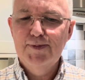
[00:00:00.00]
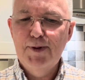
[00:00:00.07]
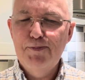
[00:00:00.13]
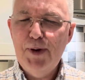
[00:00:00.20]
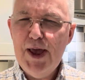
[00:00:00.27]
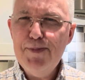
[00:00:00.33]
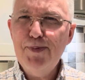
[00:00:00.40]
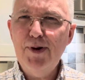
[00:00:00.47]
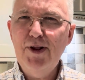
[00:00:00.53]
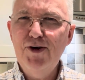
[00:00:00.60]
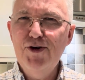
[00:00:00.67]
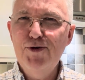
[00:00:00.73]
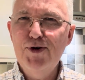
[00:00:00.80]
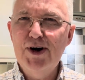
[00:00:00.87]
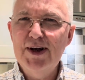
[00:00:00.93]
People
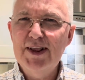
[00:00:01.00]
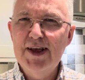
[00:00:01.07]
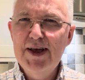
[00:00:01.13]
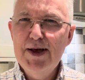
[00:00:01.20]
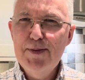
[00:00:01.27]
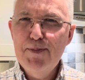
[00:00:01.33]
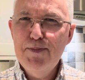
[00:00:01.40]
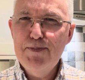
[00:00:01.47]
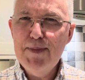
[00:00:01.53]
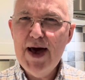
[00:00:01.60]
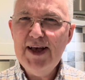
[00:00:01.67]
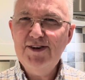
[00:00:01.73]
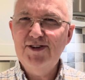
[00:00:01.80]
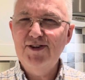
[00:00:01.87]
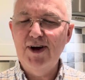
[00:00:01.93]
who had
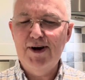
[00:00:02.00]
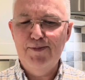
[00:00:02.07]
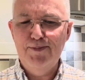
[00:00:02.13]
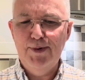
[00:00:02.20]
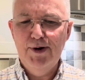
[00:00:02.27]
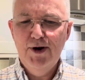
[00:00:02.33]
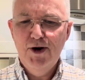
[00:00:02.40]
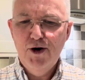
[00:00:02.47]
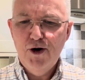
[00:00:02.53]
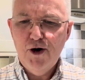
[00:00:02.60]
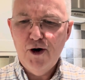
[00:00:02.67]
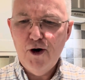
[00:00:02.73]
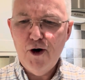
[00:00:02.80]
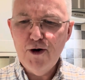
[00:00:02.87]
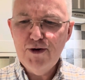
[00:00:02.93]
messed up,
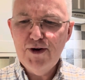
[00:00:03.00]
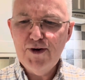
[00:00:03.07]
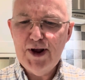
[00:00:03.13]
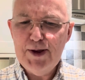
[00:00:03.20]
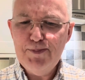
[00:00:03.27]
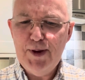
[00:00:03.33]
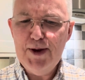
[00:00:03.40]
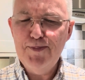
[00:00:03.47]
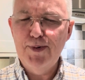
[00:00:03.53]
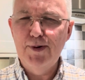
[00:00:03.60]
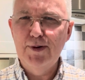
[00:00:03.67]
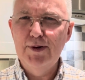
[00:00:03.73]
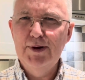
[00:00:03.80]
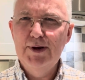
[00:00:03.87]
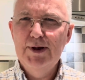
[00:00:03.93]
ordinary
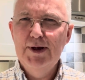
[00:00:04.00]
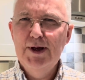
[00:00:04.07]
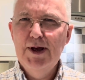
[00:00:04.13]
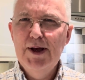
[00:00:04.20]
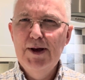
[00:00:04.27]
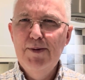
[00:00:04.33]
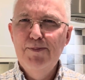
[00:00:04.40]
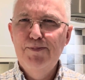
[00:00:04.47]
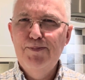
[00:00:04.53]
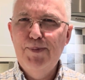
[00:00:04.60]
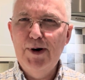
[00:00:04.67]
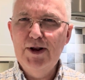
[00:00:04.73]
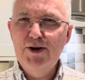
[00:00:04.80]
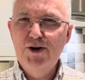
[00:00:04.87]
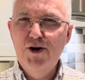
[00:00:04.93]
people,
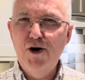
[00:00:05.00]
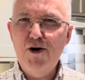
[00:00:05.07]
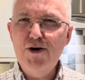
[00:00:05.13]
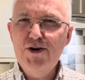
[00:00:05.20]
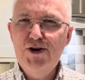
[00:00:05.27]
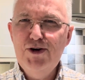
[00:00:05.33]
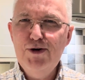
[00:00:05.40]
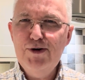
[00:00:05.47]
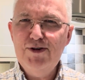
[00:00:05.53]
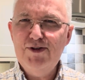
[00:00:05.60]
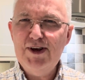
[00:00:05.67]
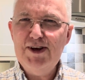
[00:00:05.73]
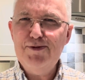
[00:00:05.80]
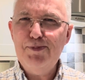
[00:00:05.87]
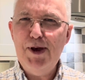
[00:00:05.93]
but God used
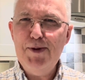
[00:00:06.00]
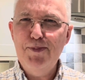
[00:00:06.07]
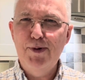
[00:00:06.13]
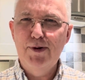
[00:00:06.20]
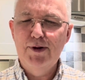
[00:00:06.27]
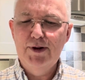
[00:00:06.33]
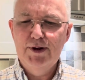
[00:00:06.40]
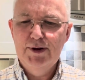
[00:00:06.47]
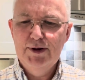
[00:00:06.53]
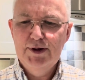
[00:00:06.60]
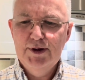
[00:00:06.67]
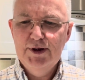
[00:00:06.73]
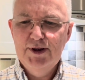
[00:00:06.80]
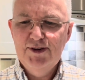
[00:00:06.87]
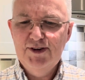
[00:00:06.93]
these people
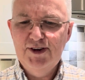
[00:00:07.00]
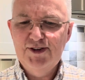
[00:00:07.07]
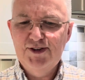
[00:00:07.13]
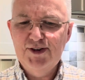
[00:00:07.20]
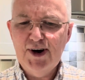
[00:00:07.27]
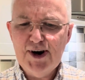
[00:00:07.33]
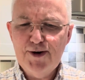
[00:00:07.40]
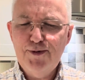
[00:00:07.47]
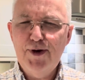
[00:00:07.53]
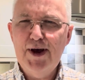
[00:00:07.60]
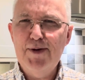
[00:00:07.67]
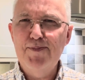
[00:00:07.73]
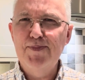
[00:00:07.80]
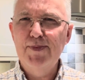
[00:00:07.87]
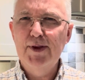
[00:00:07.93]
to serve
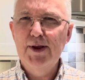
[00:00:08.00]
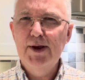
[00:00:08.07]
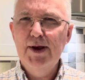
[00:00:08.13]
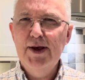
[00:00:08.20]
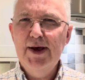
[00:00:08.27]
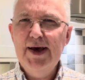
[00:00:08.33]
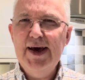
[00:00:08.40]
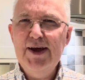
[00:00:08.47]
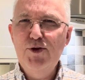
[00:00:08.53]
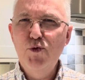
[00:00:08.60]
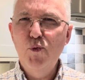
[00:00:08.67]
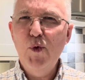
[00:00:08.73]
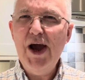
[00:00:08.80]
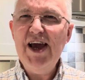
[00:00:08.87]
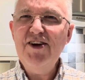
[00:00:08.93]
him
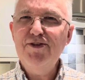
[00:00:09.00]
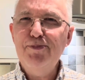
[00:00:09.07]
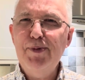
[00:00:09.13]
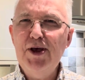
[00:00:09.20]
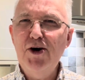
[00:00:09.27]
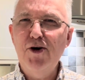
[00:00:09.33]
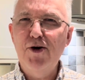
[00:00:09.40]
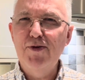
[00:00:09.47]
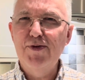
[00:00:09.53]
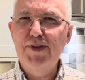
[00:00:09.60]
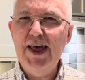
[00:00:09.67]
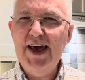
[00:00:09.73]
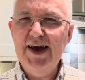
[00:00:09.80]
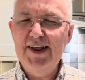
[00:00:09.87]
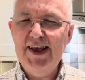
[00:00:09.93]
in ways beyond
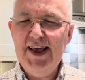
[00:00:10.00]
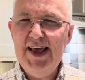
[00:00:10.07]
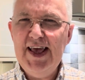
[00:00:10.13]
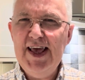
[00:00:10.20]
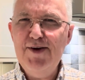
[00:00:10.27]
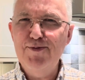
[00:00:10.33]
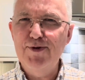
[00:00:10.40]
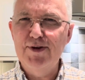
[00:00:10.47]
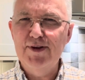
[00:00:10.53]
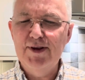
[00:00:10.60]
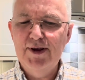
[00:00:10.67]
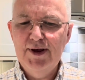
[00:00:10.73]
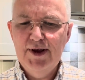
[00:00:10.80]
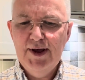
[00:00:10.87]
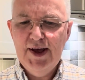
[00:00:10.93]
they could
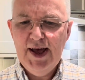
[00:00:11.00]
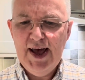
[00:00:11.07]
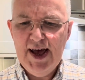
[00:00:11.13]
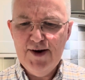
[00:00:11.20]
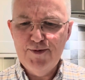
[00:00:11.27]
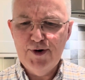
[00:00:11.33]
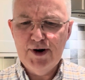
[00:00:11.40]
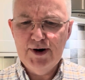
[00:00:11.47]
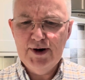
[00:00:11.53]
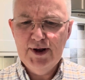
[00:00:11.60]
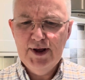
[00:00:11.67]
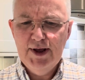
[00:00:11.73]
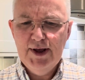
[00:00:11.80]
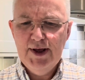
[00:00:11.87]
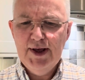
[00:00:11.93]
even ever
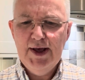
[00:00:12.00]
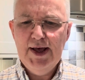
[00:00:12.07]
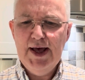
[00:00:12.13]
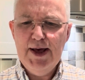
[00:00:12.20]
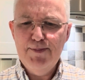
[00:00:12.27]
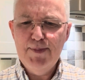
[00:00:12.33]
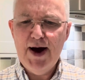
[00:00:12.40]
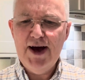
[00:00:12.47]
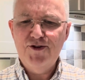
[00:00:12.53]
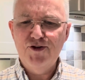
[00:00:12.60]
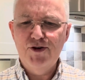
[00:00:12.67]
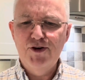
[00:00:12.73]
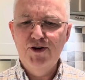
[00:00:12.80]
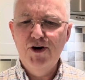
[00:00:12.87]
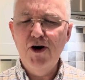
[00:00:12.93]

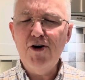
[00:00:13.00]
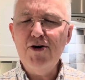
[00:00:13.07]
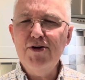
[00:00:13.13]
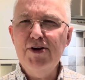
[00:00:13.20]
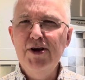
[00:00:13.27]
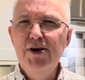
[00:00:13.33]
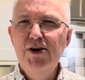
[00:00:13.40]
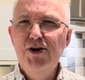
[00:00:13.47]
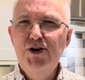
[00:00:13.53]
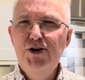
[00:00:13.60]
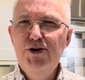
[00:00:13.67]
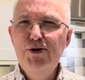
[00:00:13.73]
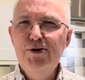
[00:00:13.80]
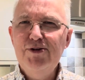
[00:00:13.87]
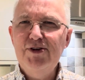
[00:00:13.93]
imagine. God
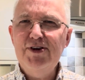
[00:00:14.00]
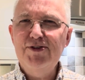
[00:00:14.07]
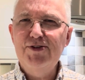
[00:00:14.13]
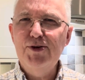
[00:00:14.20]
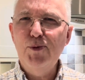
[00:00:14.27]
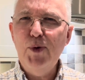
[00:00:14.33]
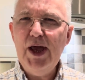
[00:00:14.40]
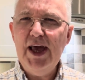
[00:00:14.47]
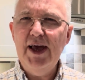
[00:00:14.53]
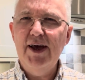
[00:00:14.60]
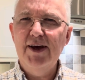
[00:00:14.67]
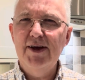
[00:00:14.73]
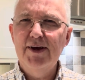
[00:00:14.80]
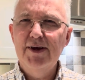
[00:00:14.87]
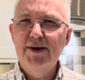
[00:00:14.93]
uses the weak